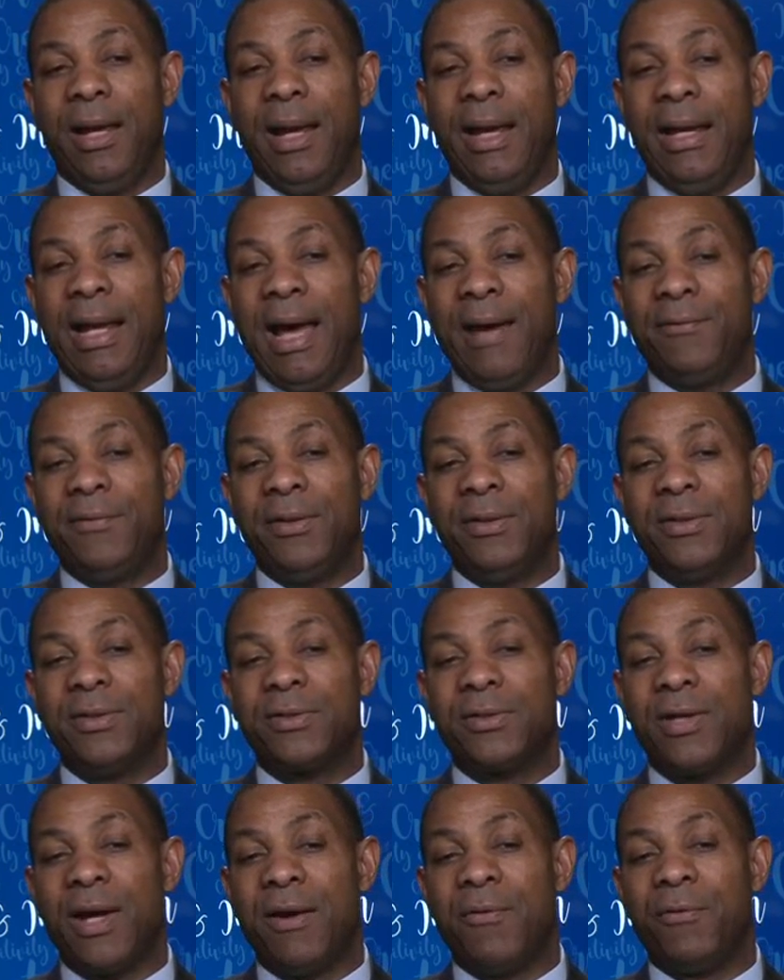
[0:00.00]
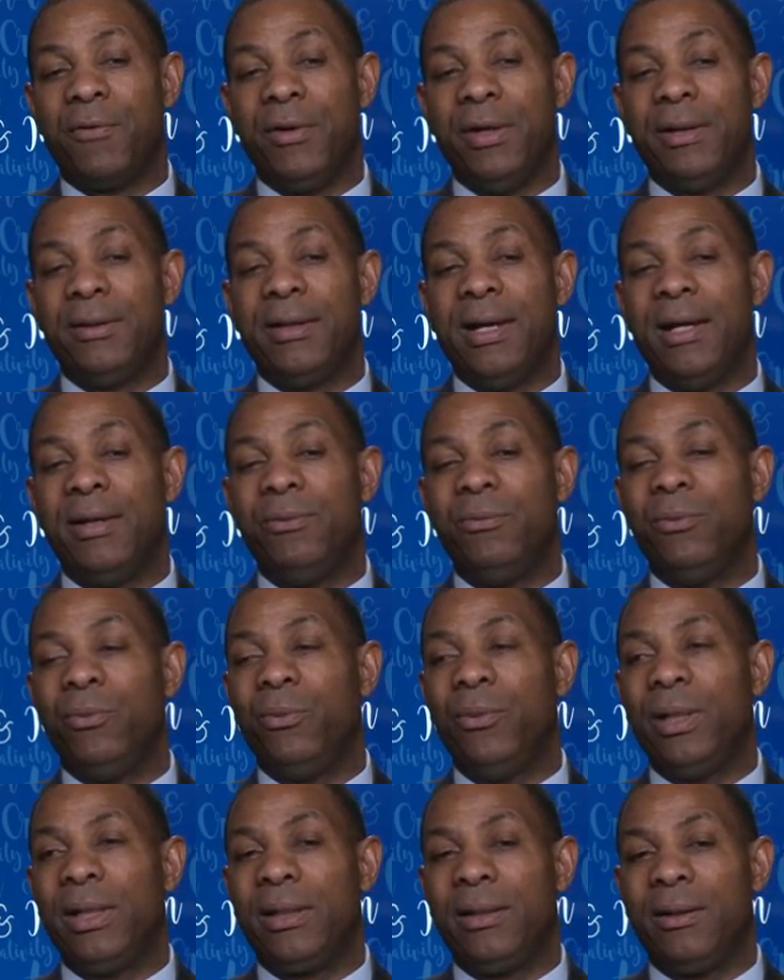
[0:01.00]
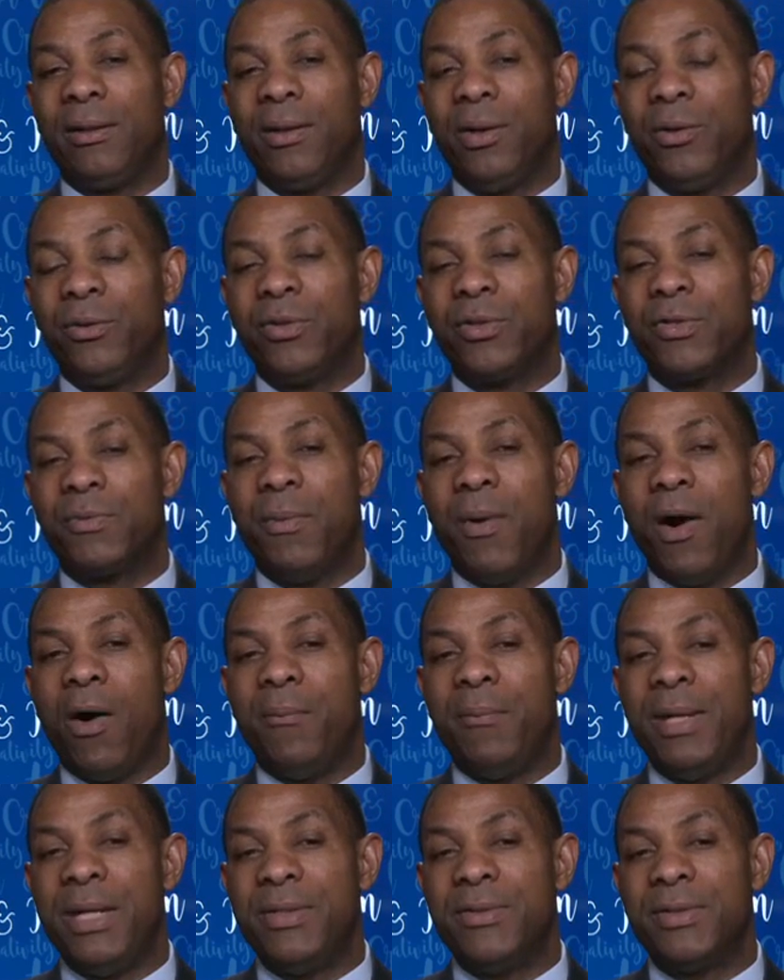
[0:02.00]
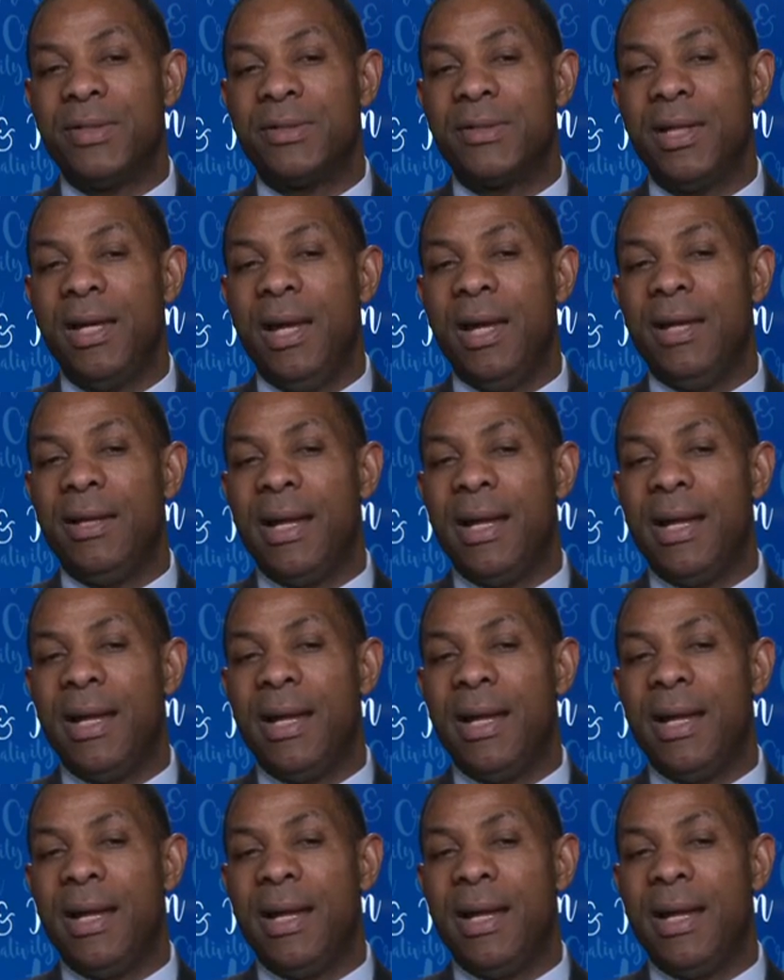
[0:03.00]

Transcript: and after discovery, then we could go to small business.